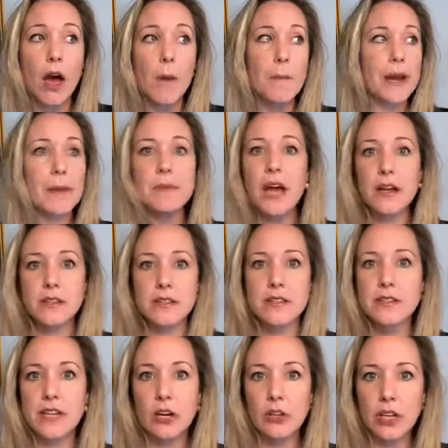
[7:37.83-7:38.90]
But I'm not
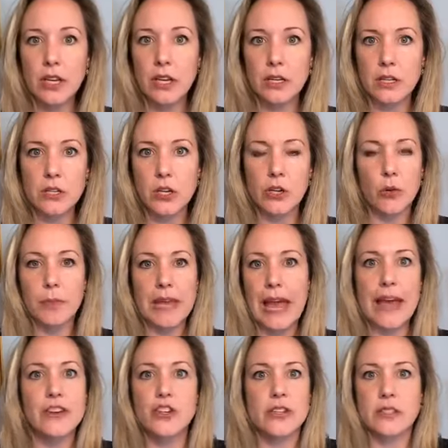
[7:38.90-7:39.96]
necessarily going to, you know, be
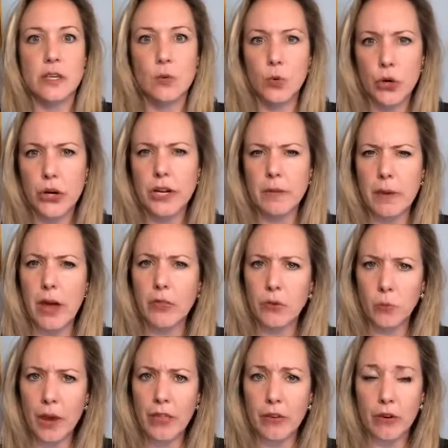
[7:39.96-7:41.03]
anxiously worried about the
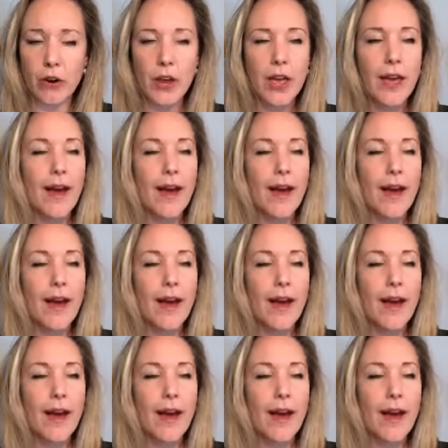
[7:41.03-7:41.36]
weather.